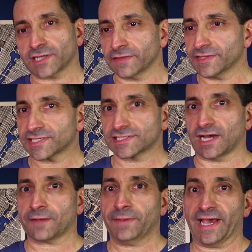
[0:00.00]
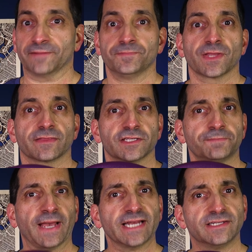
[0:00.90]
on this stock pad. This
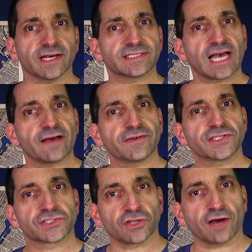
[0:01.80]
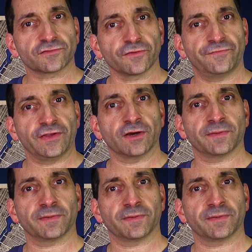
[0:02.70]
pad does have a softer feel,